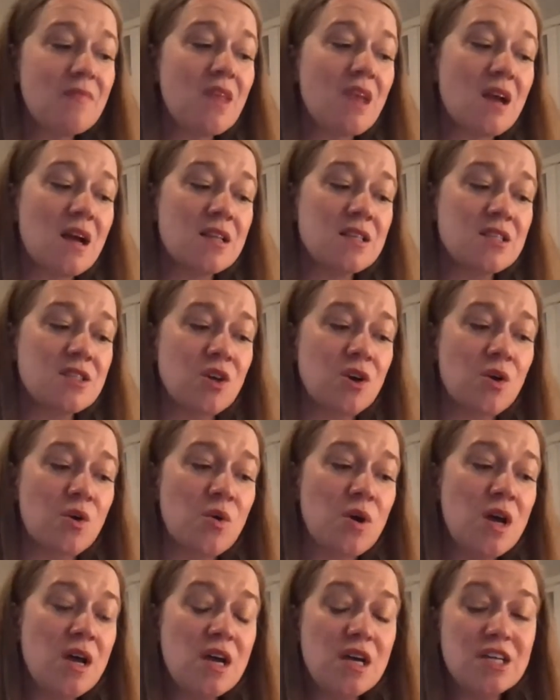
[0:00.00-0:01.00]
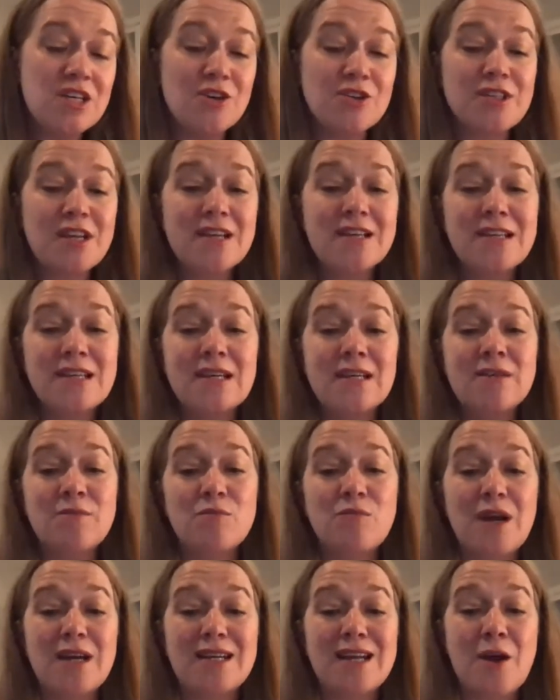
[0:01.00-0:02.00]
And so you're taking
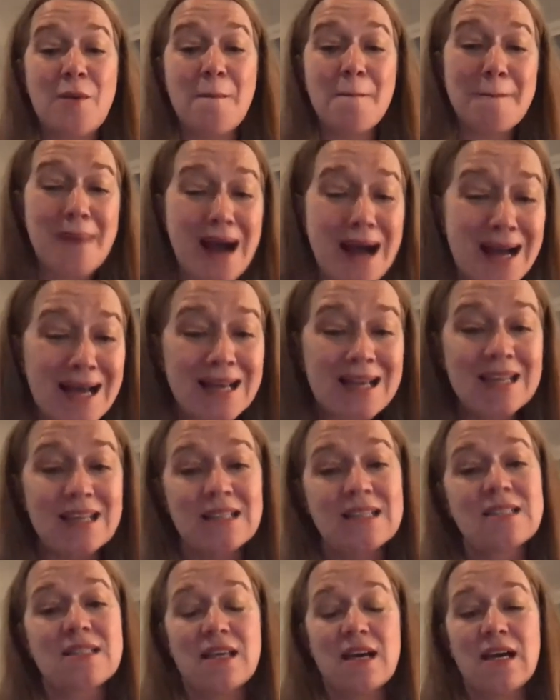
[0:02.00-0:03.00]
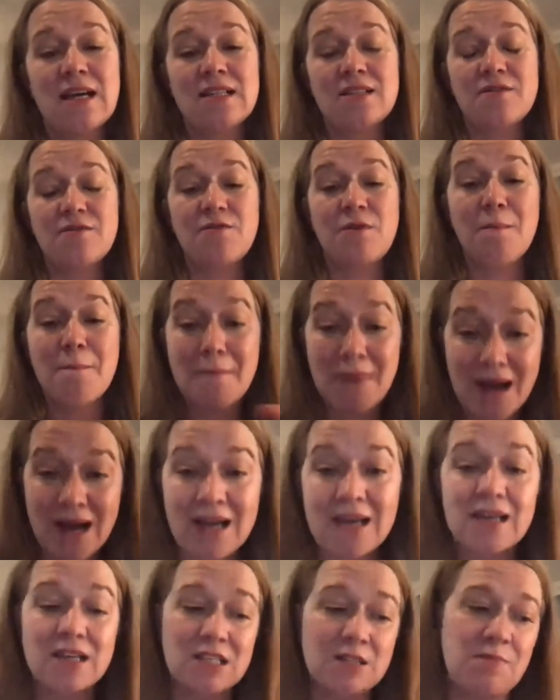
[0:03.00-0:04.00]
right now my insights from
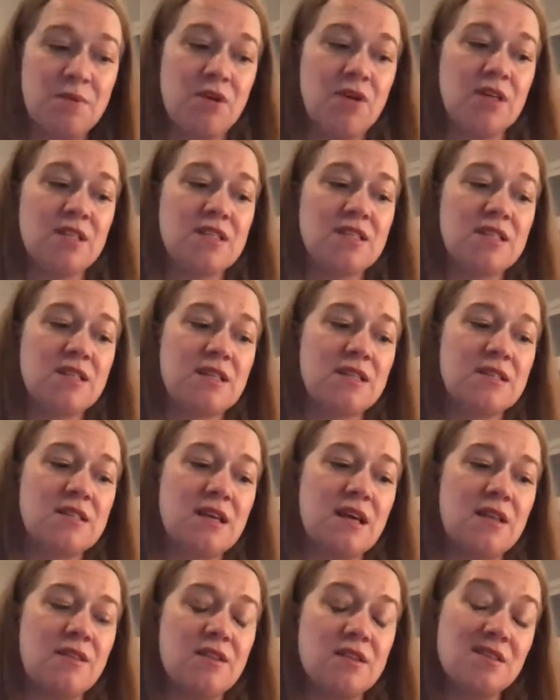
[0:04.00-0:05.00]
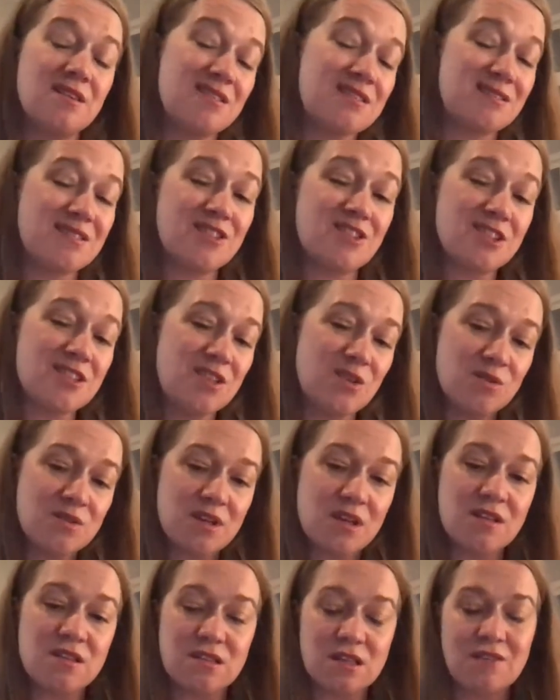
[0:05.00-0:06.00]
my experiences, and it's like, just use it
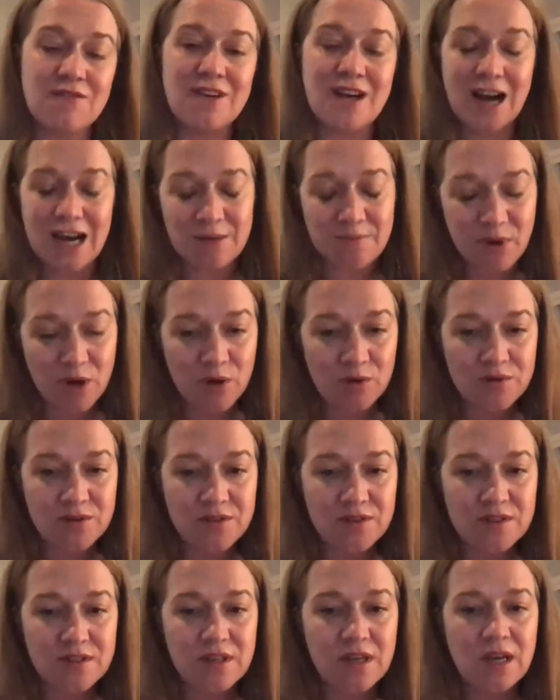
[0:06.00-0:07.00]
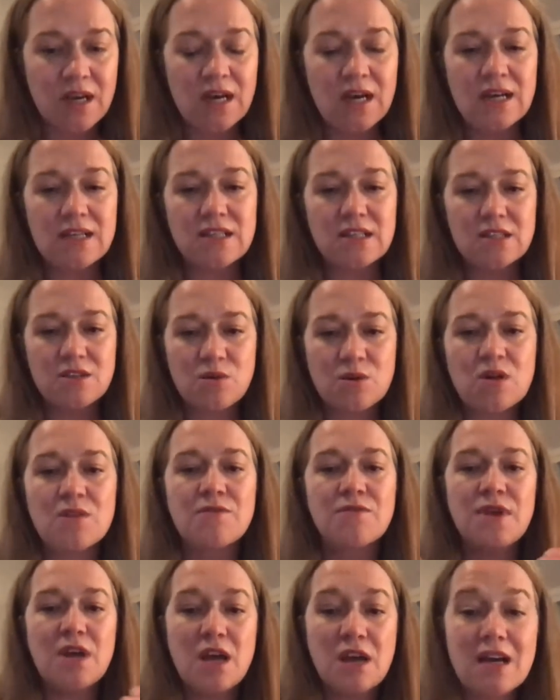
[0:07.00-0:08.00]
as a set of guideposts to sort
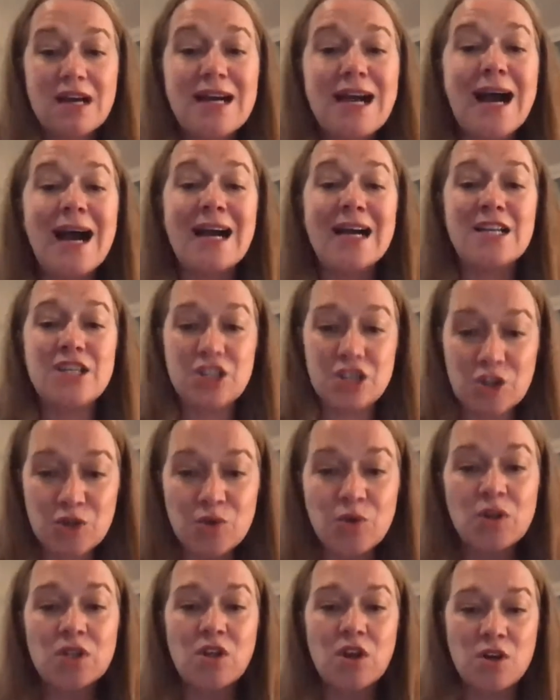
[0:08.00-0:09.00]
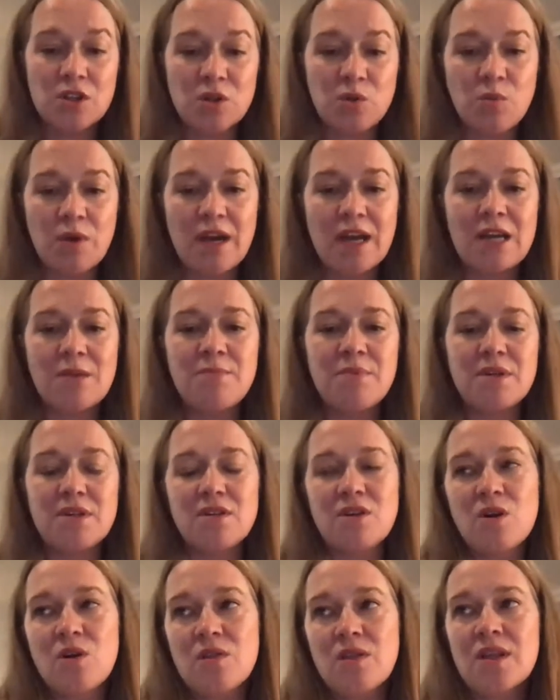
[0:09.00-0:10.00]
of guide you along the way, but
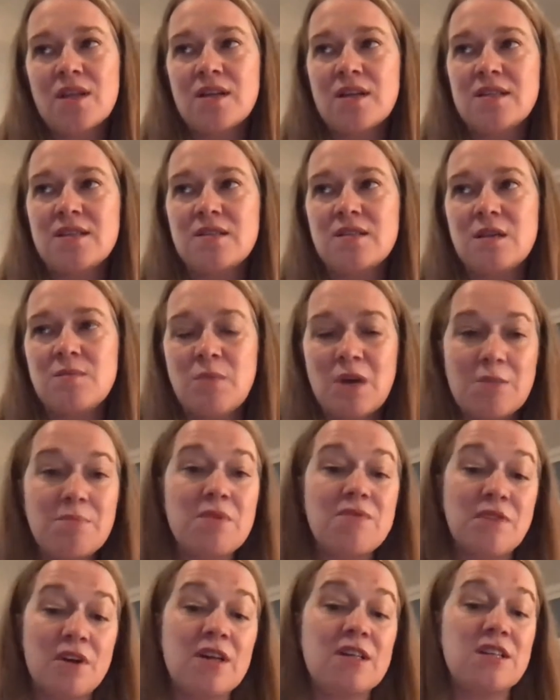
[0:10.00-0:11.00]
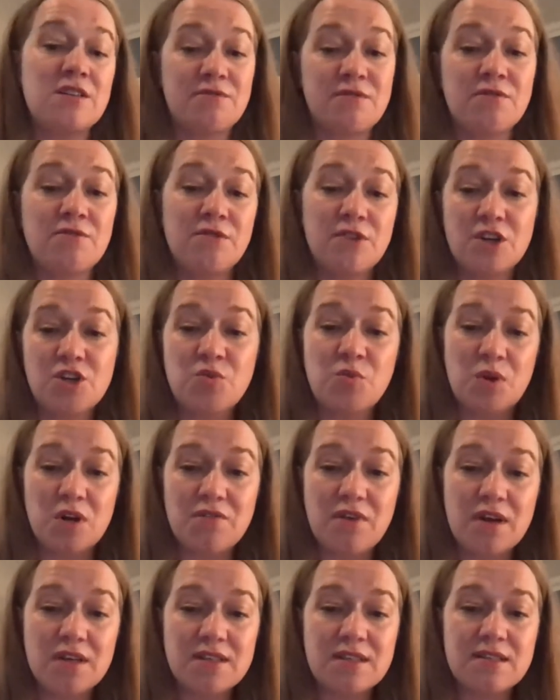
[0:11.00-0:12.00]
know that it might be very different for each one
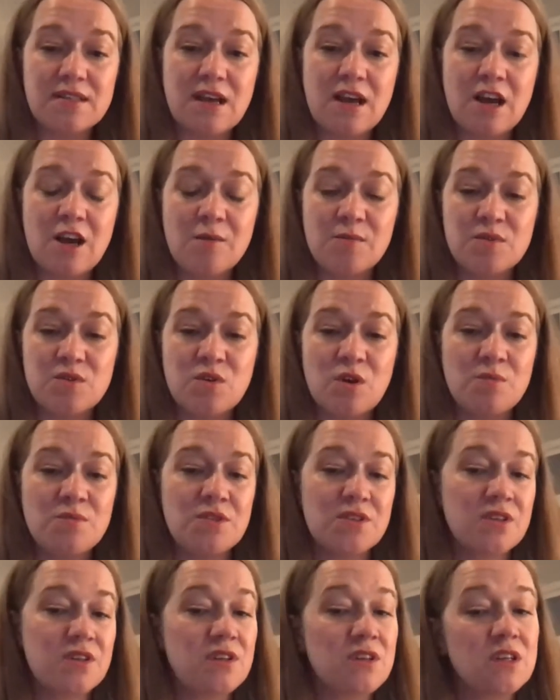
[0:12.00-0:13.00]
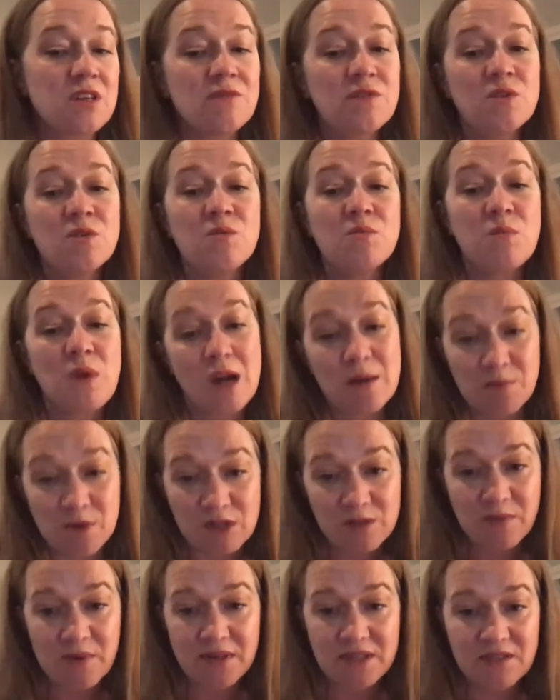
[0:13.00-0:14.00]
of us. So I'm just going to give you my
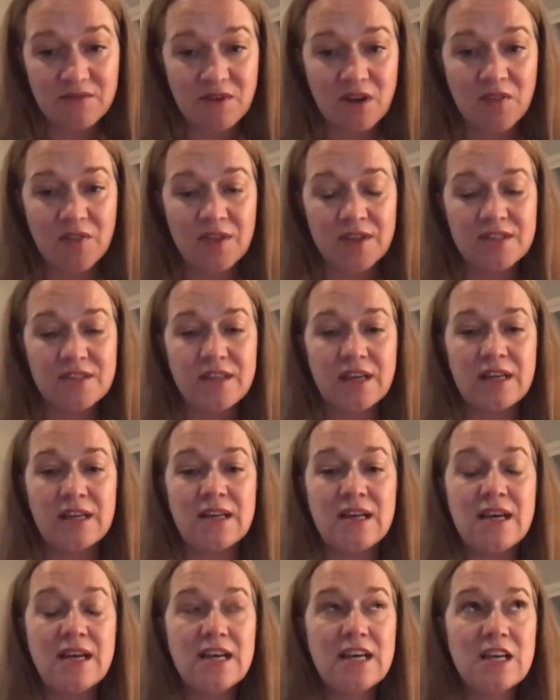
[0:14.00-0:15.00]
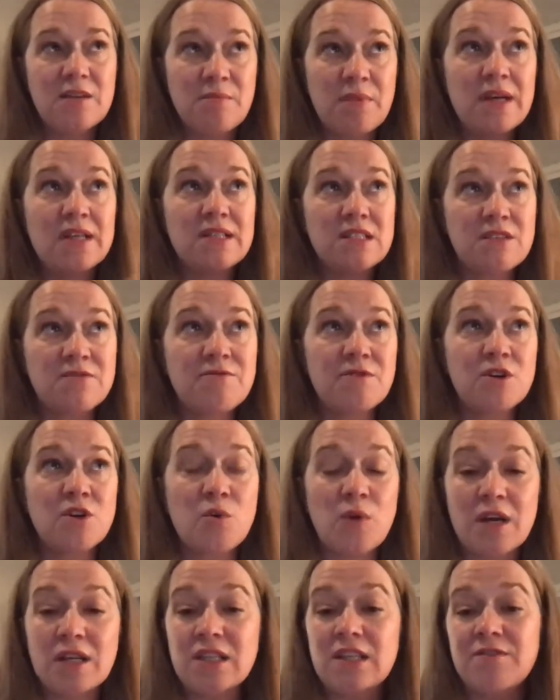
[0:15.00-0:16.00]
perspective on this, and it might differ
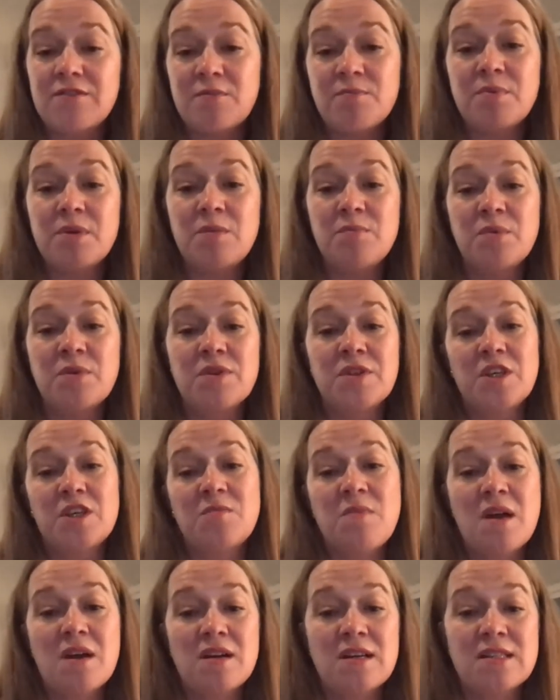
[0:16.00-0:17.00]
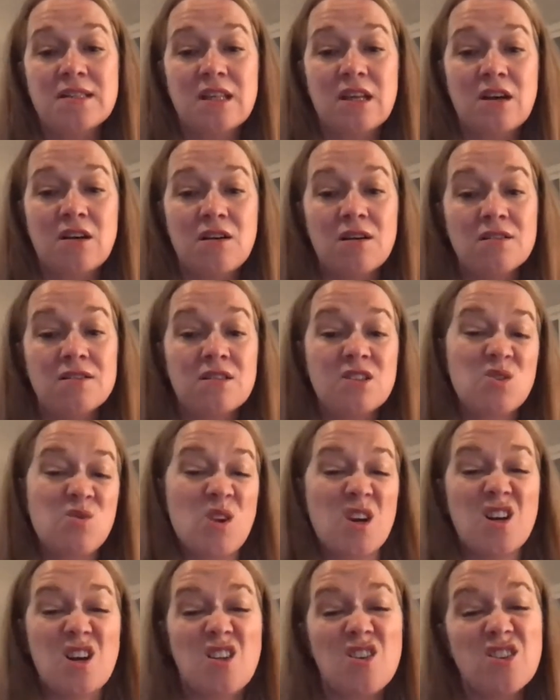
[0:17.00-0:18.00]
greatly from people in the humanities that are
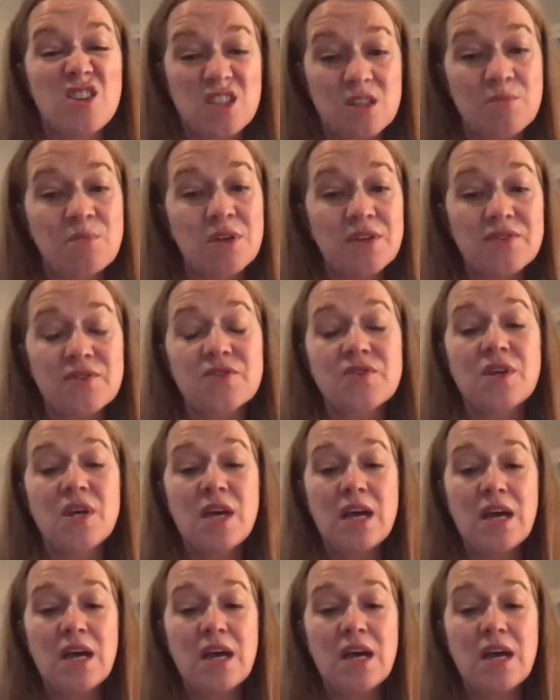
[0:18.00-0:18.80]
situated in other disciplines.